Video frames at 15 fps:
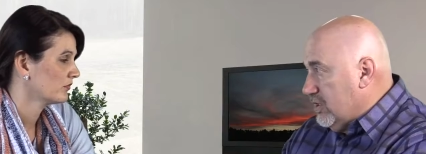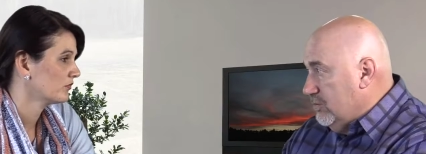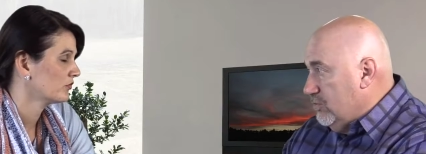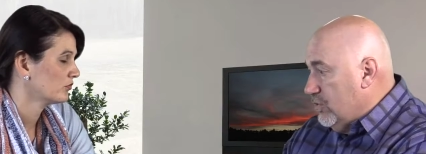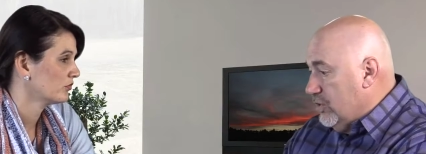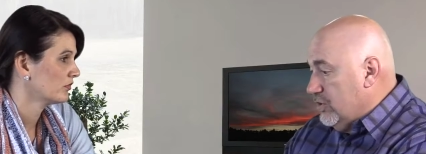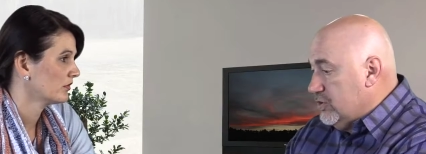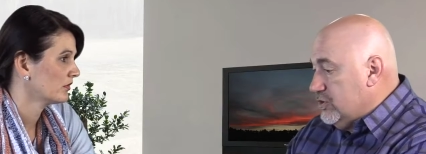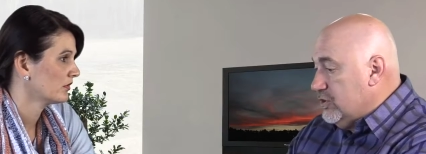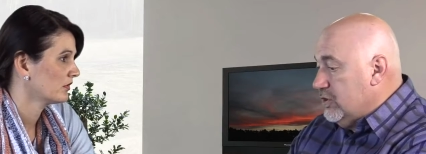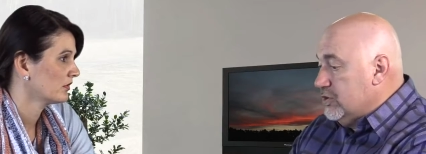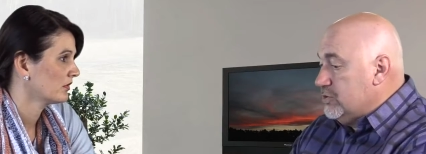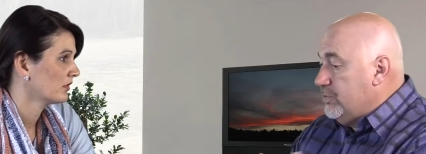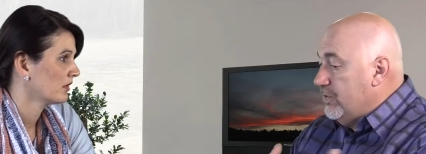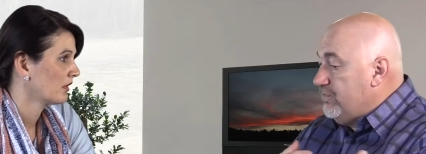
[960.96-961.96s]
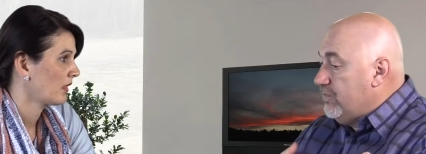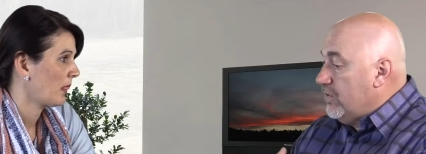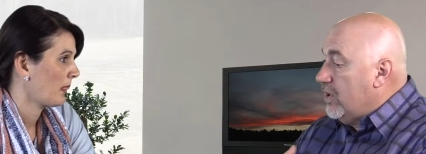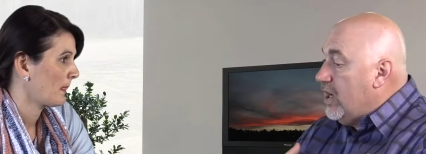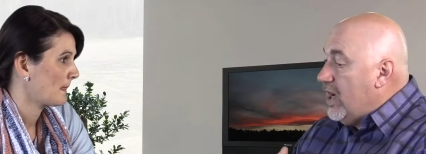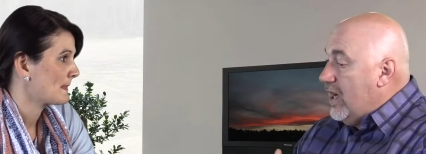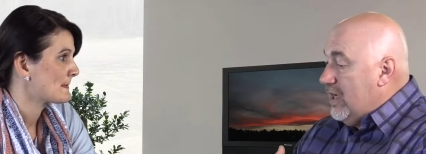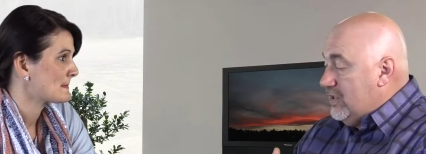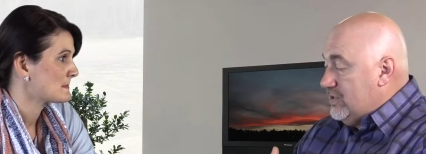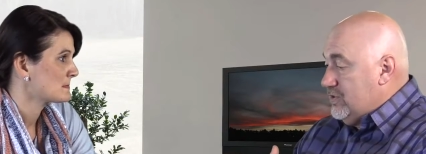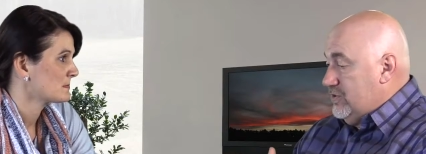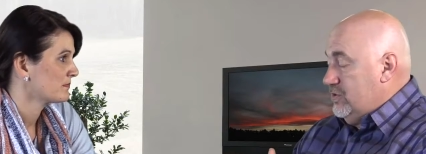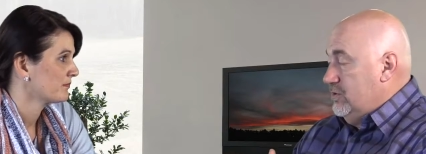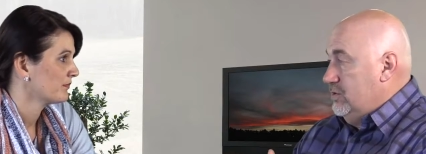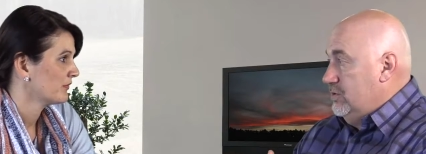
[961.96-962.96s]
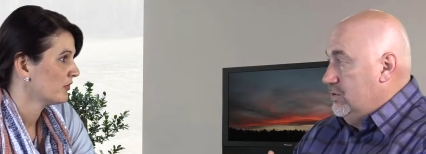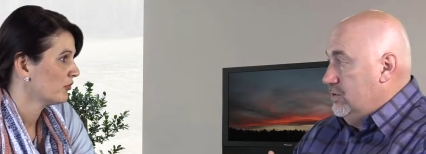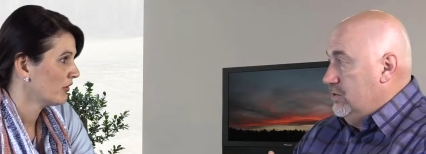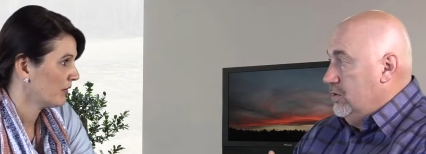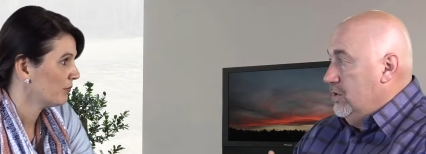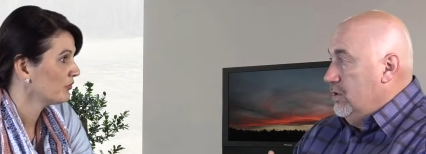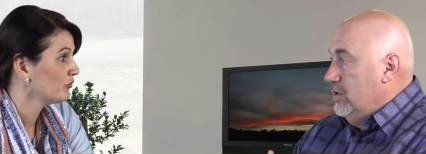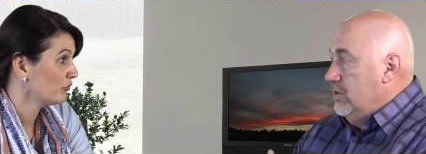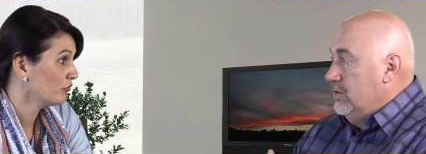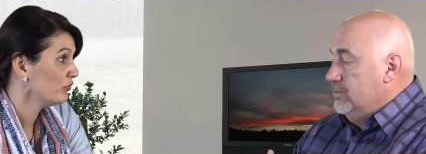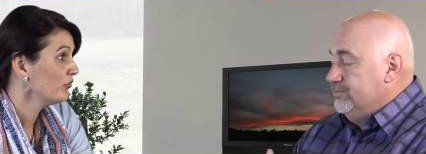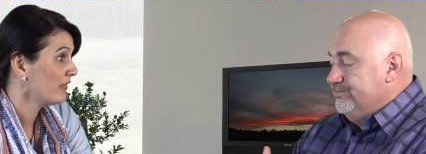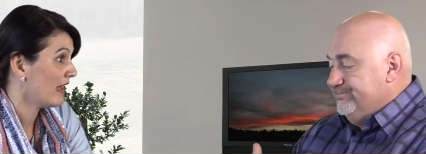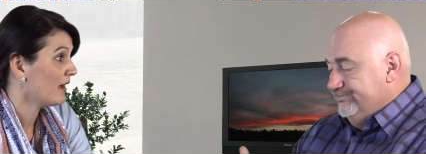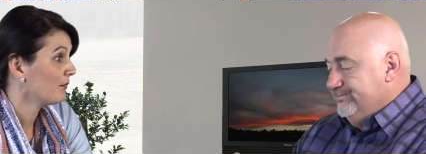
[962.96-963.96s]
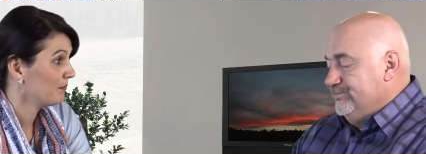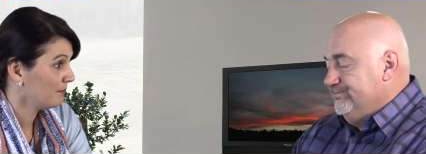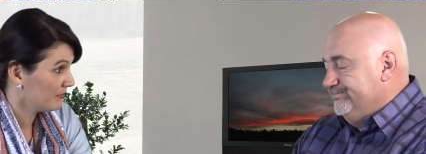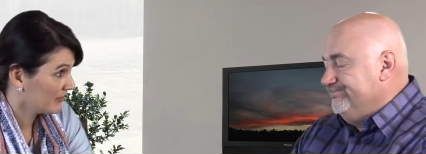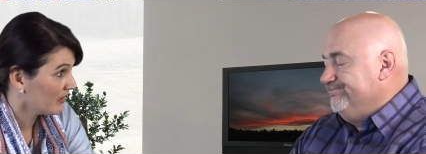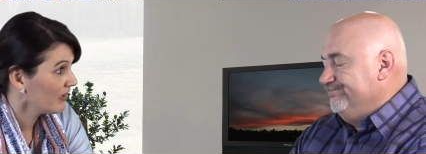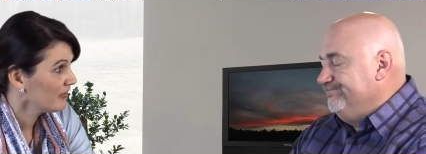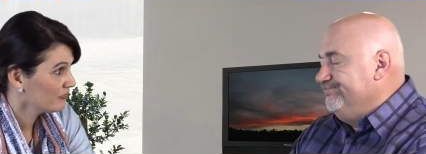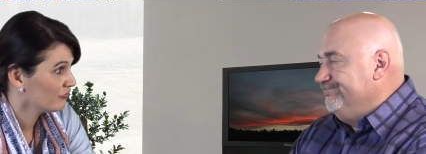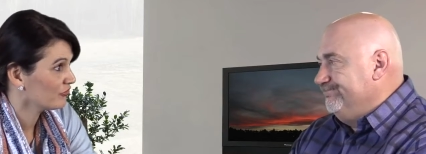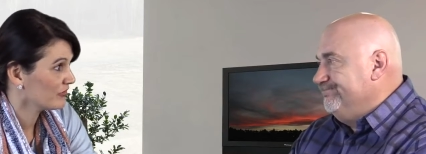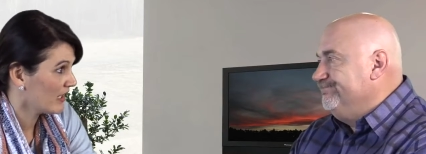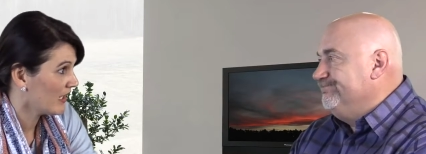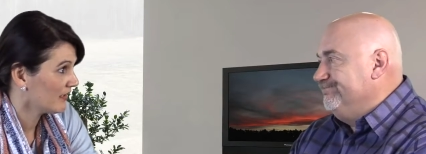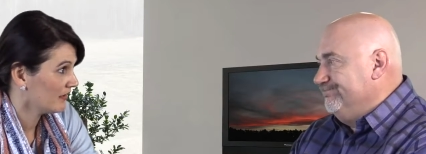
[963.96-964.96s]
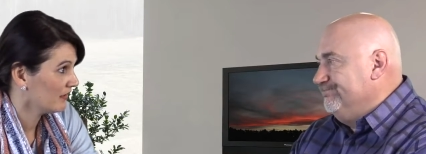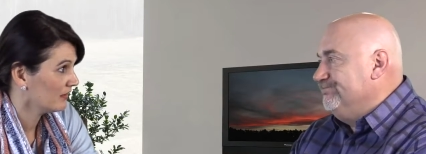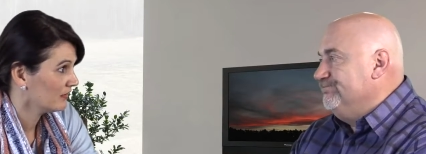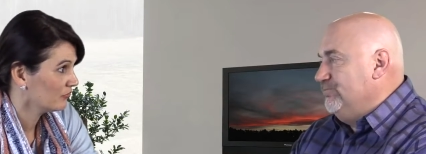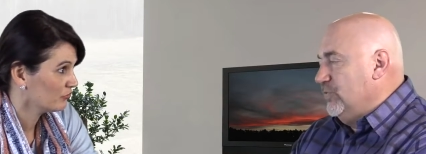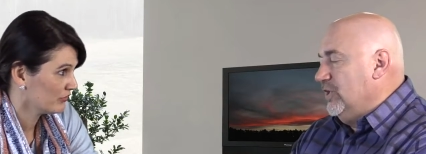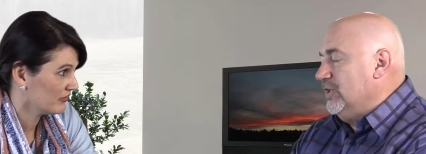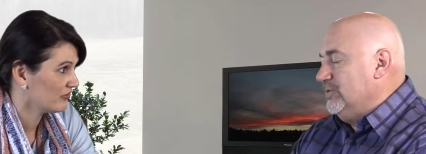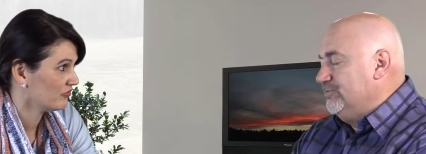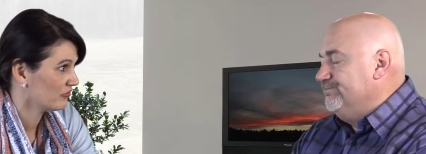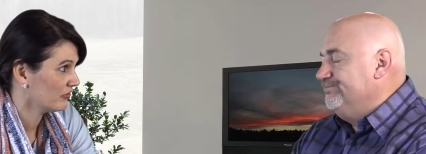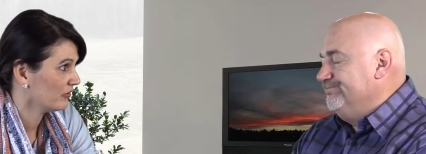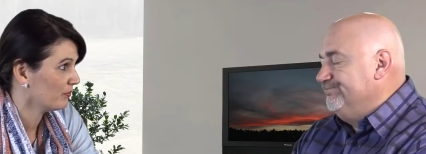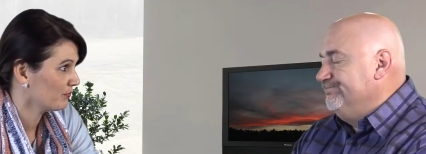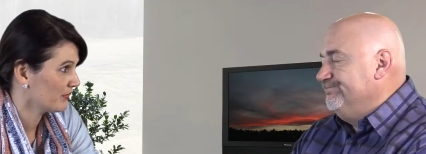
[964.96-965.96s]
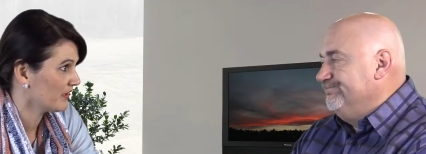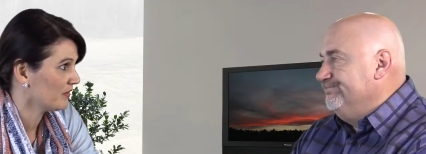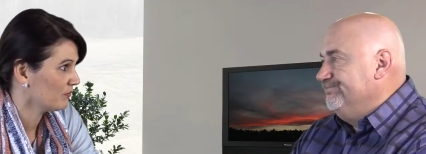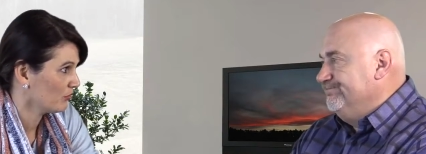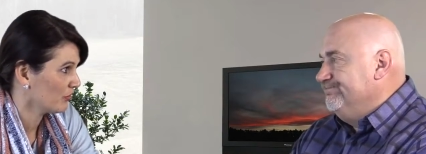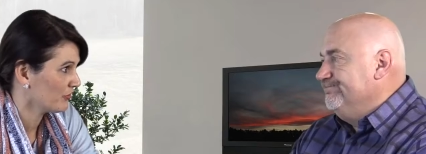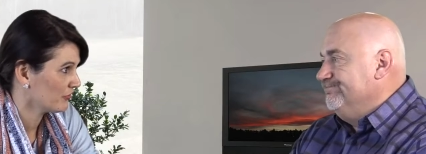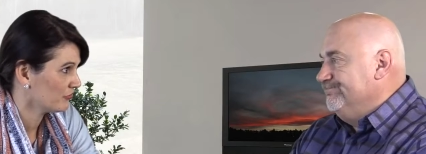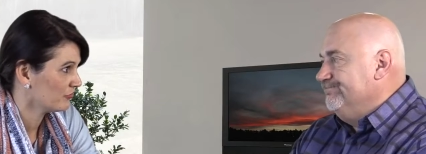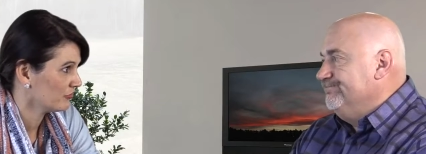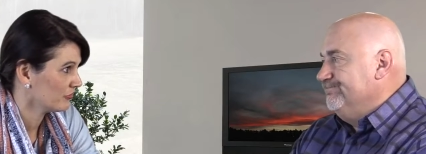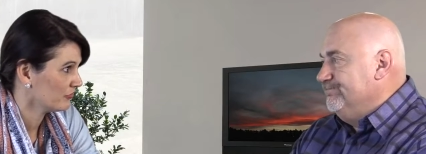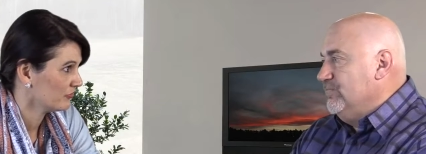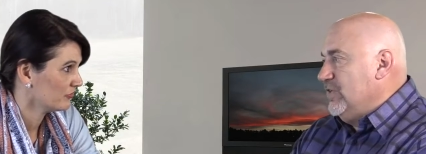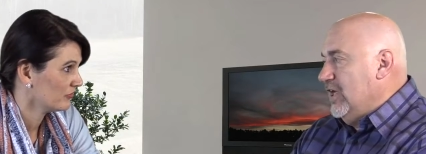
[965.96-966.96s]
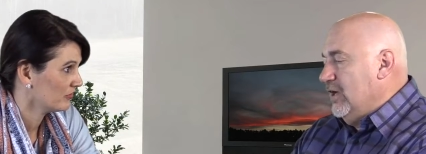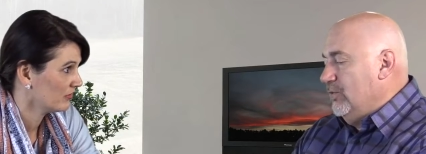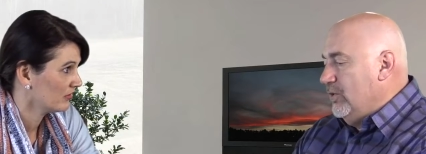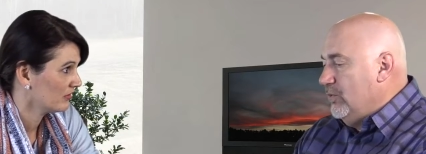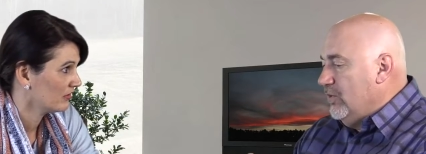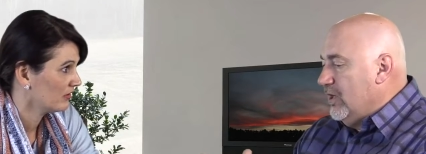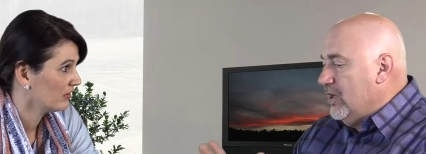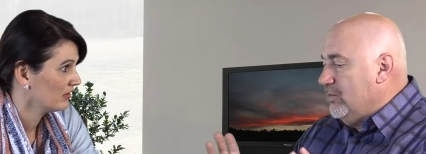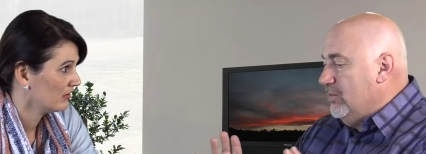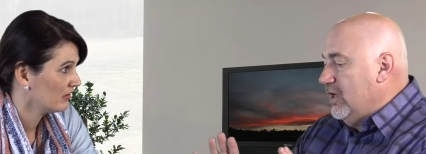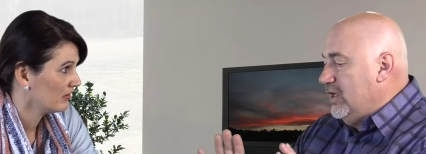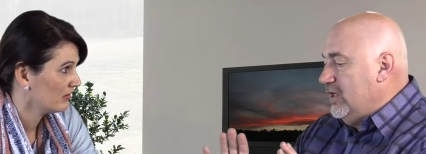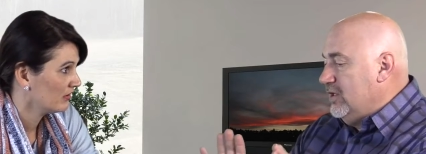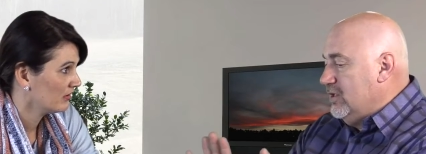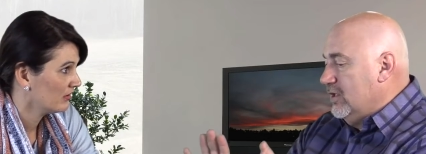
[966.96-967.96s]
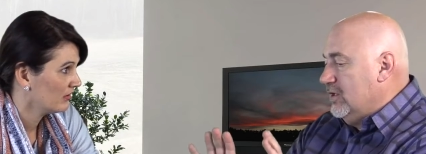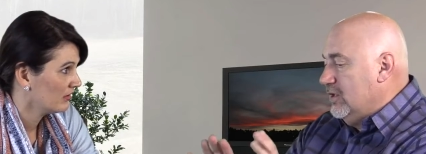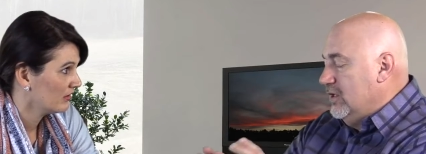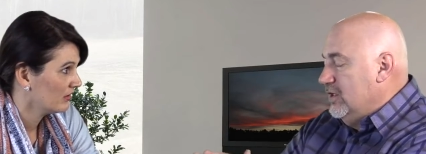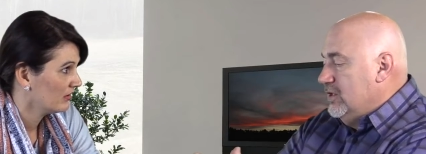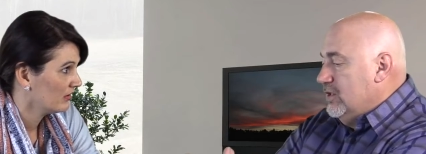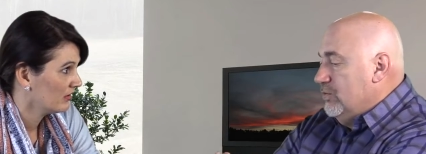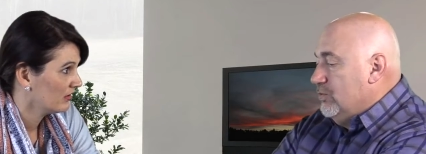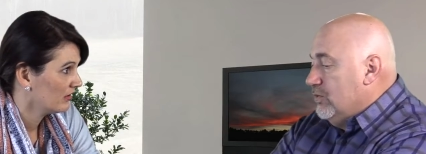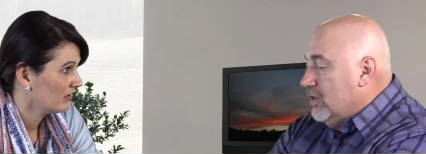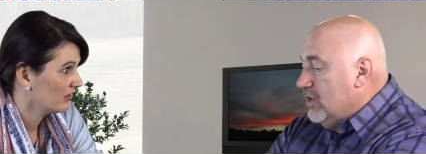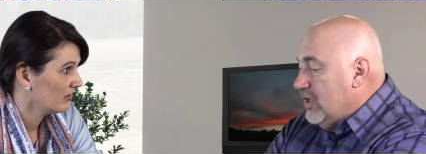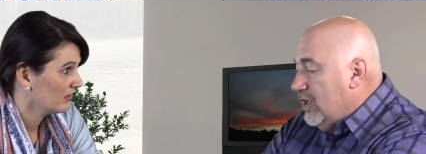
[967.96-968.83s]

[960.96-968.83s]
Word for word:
Speaker 1: and mortar sure. church. But for us,
Speaker 2: you're able to do that because you're not a traditional right. brick and mortar church.
Speaker 1: Yeah, we want our money to, to really